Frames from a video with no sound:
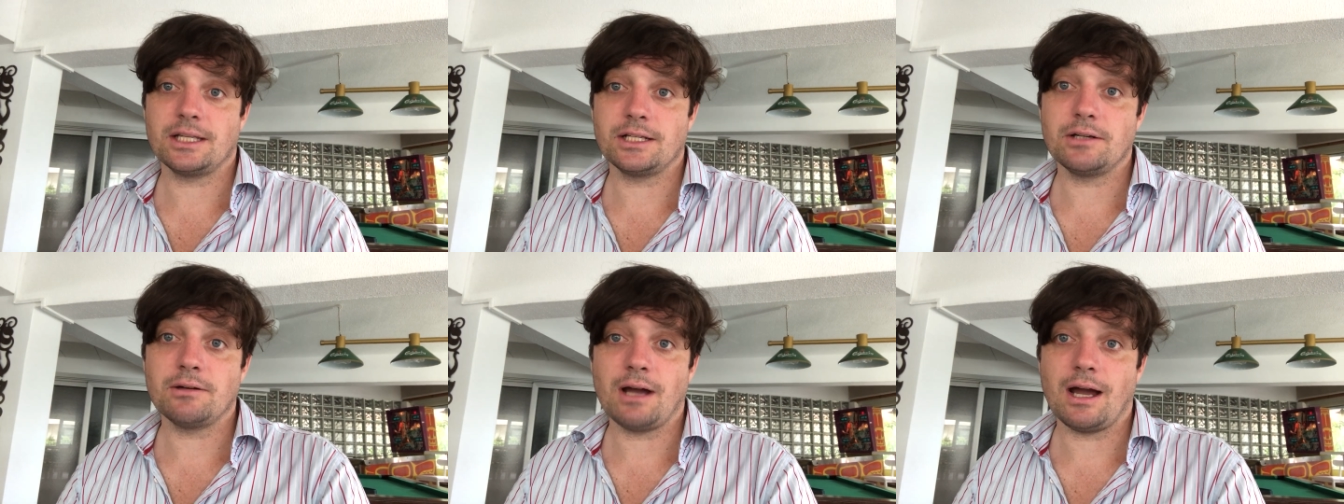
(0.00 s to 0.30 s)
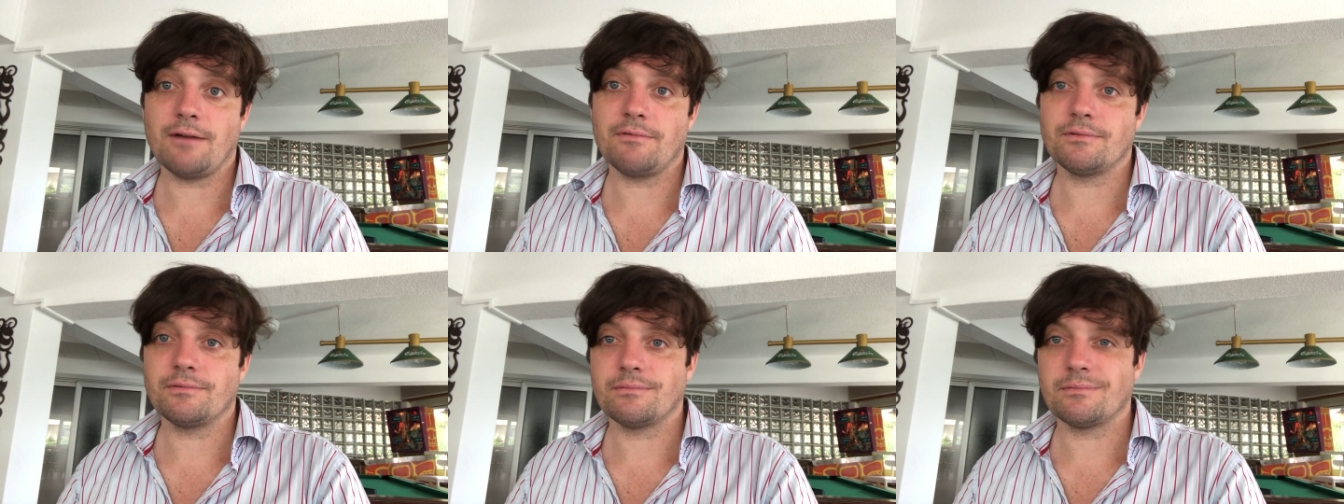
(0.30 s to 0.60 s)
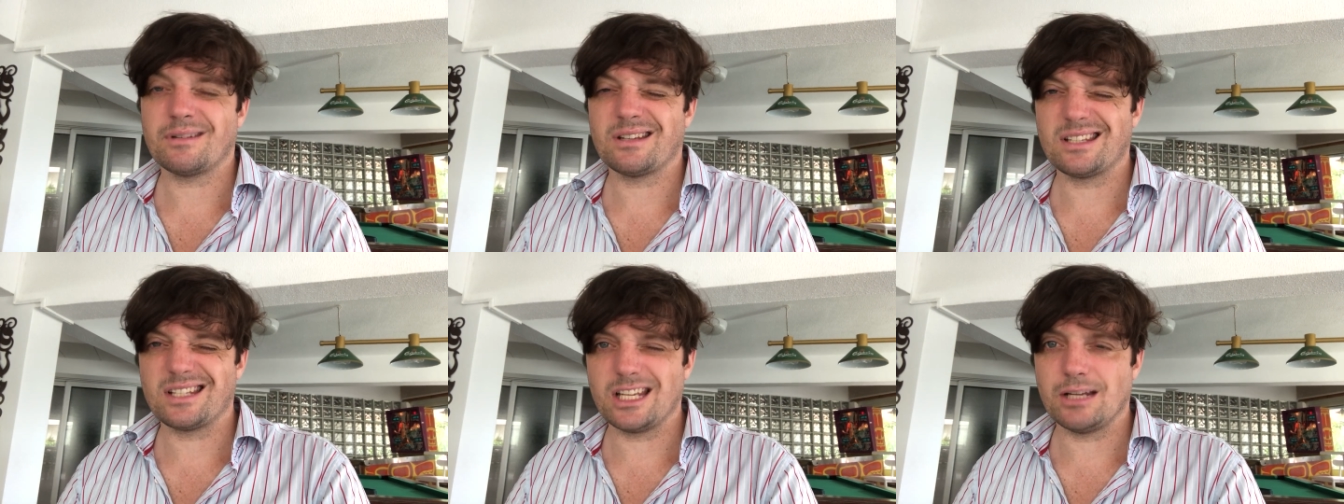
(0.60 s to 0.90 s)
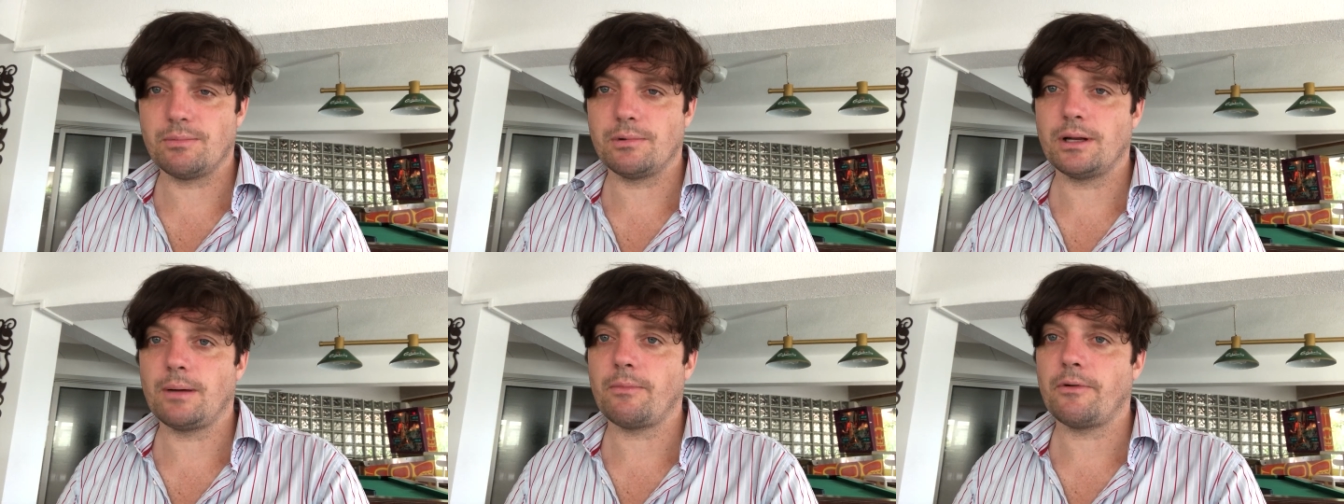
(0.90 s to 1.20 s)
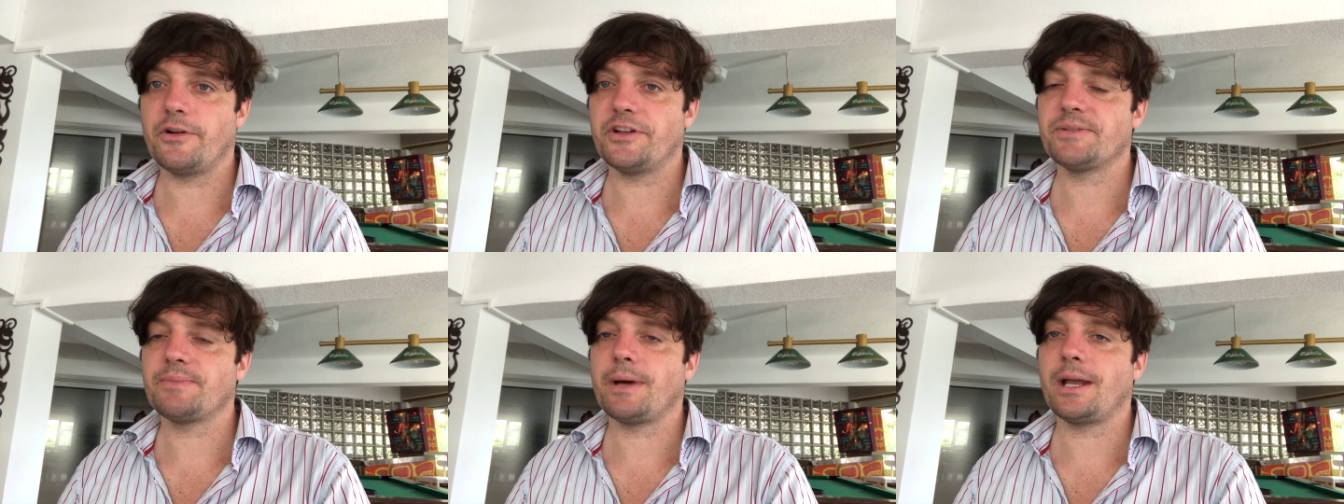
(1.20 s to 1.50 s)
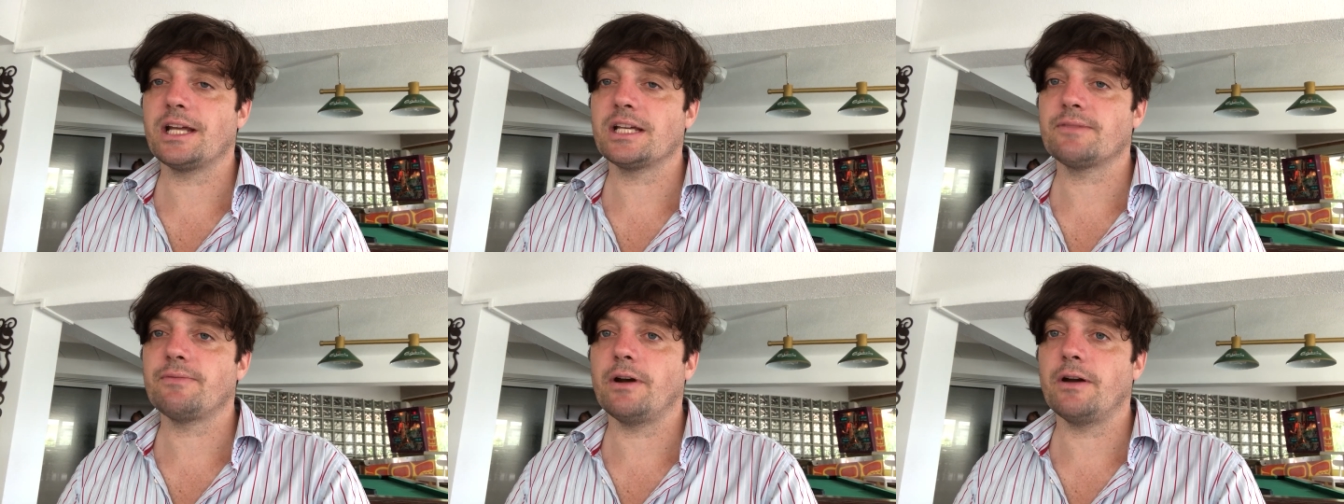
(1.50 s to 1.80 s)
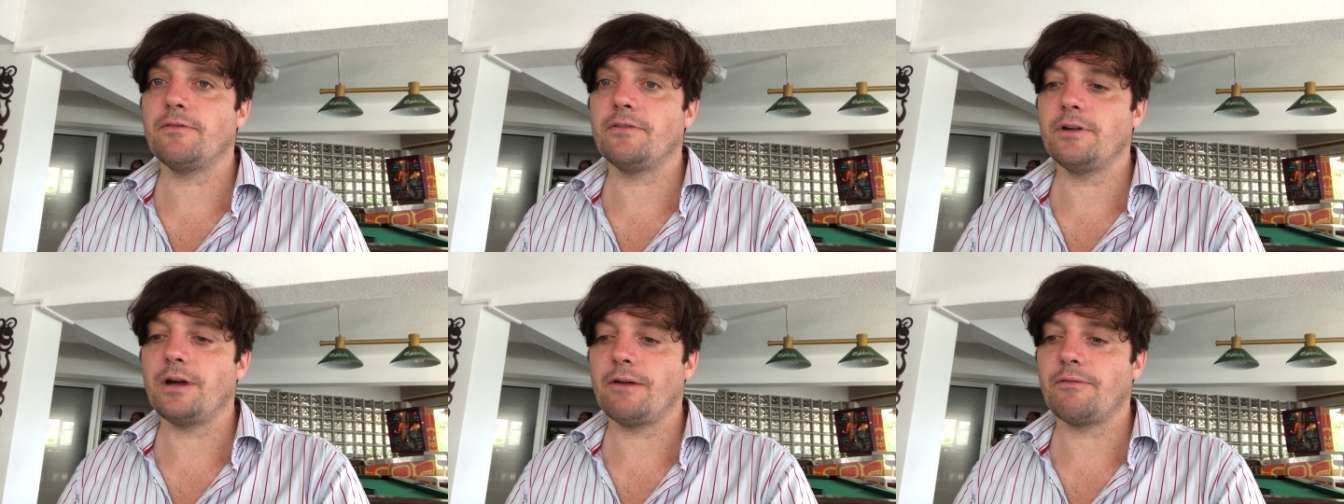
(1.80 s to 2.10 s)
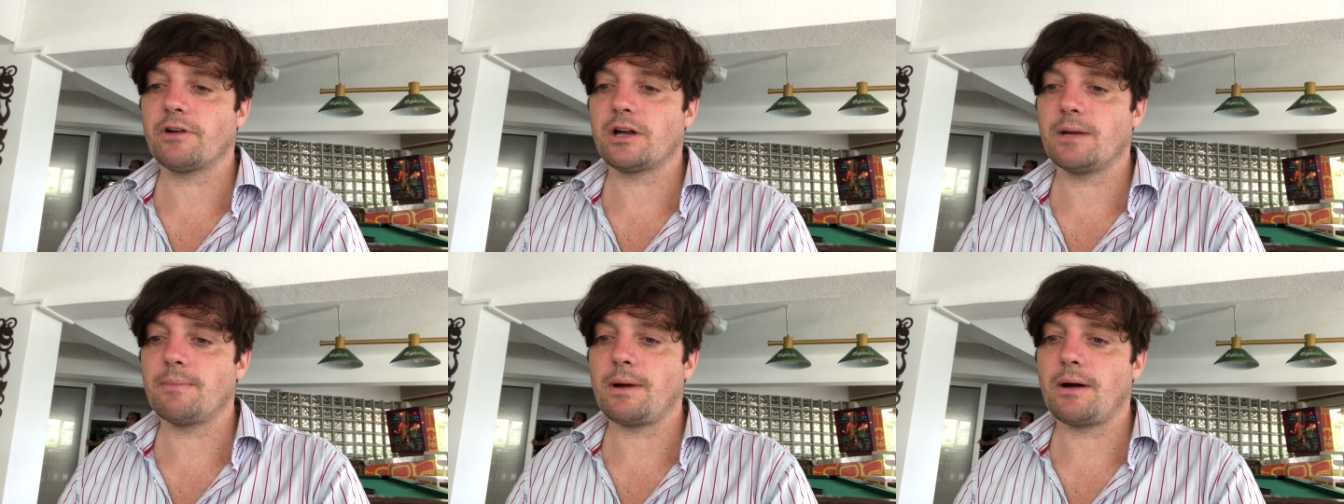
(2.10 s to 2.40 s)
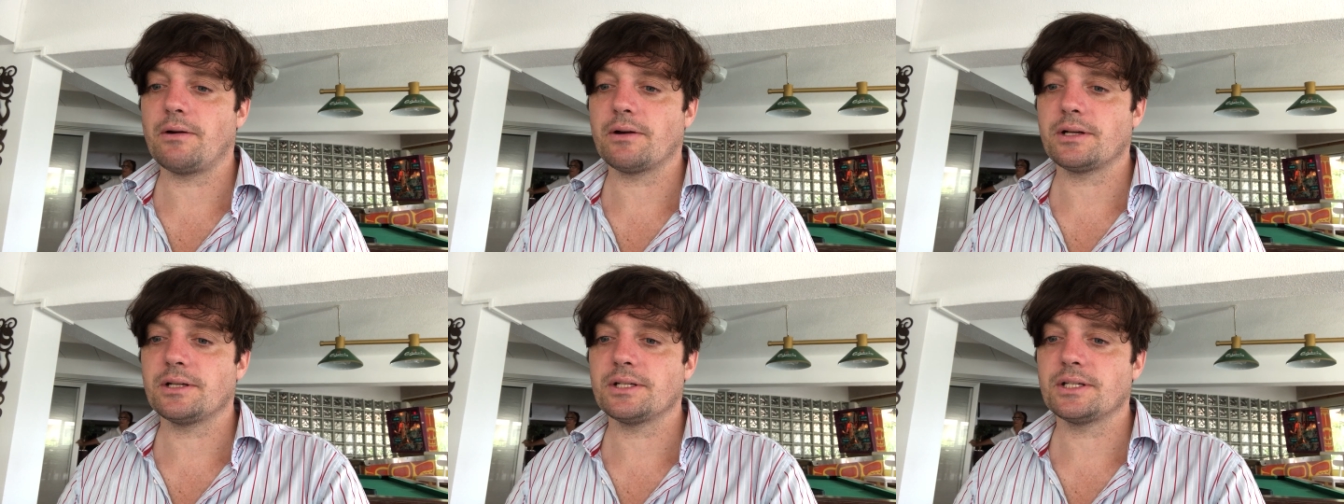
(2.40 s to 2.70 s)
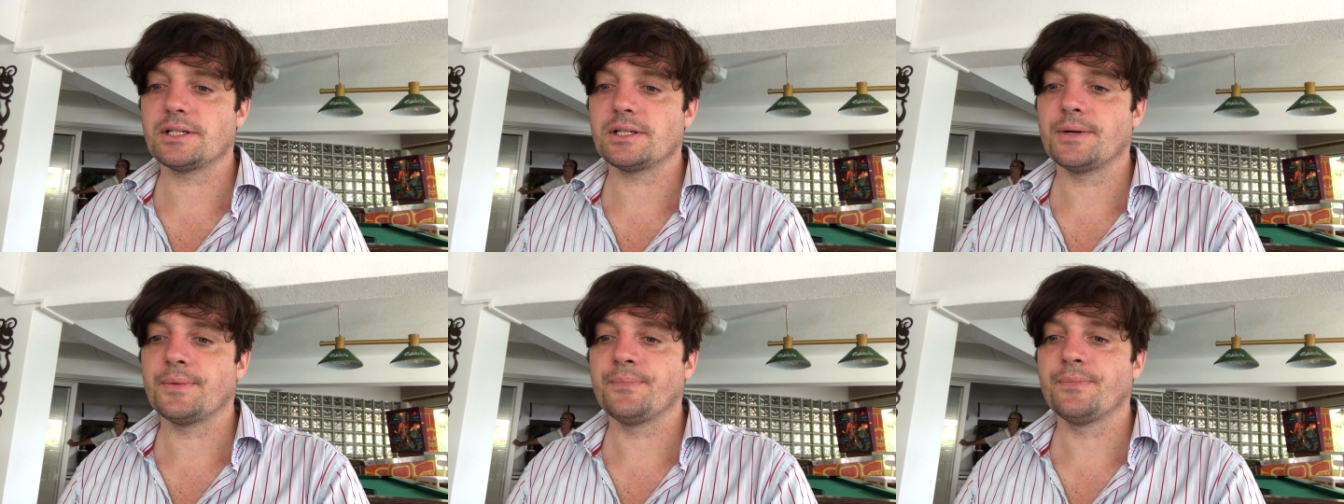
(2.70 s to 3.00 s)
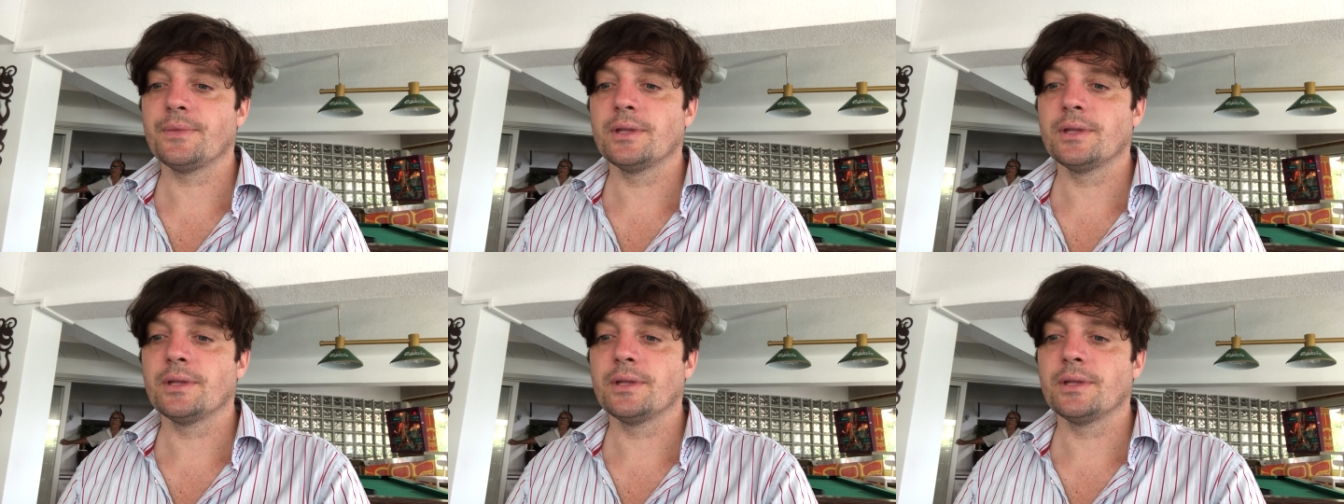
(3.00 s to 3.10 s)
They do have a considerable number of Hispanics, very few African Americans.